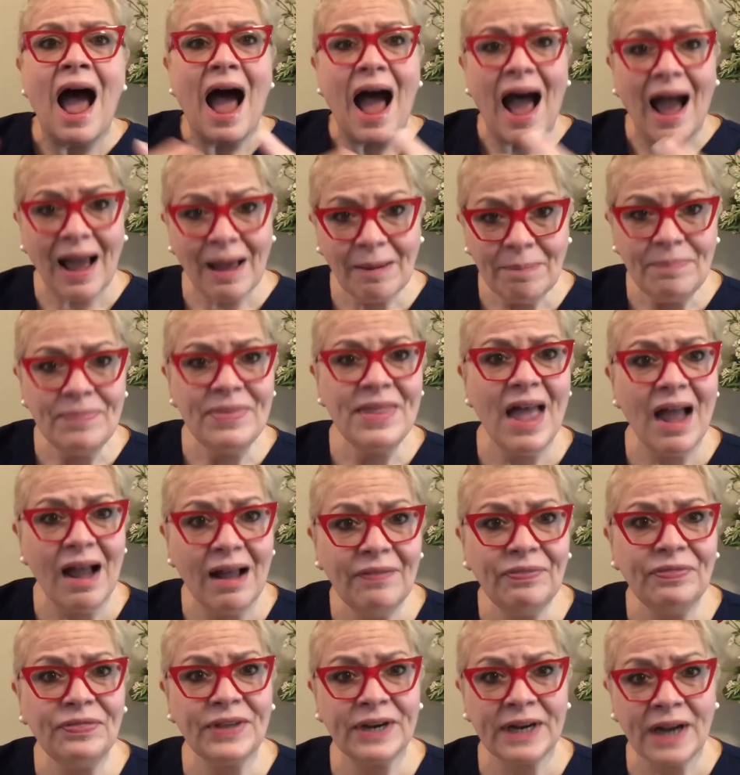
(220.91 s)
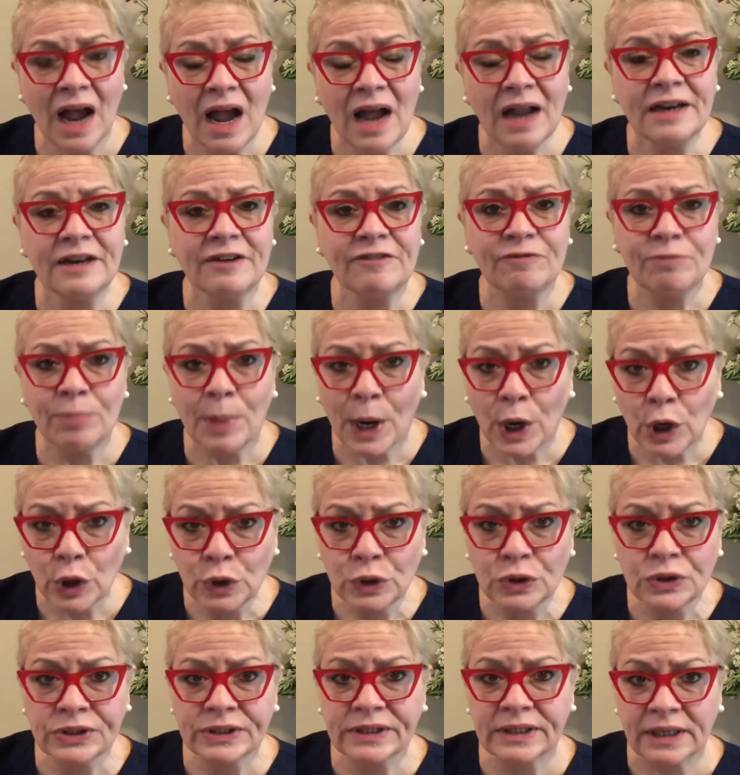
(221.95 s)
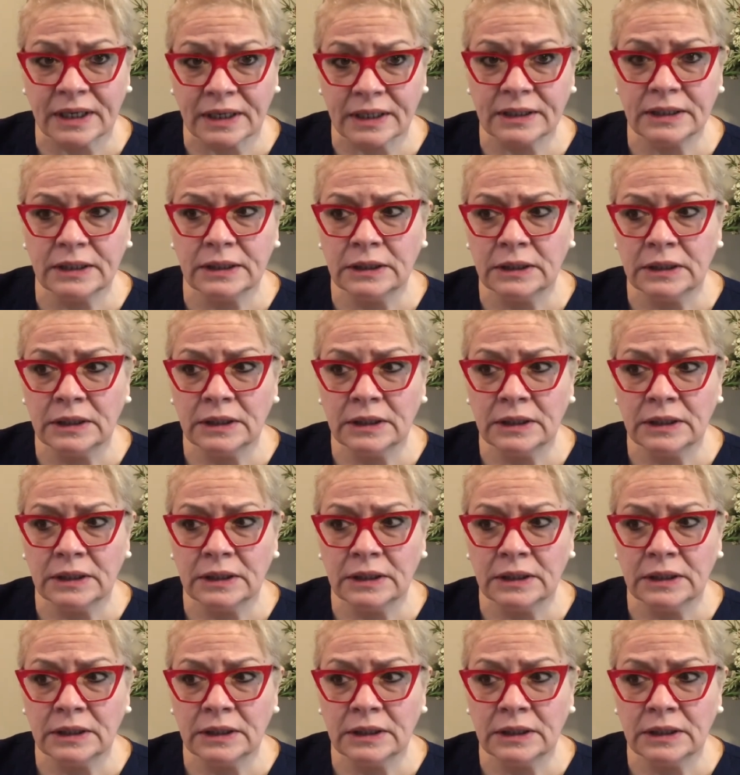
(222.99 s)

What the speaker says: I'm not the kind of person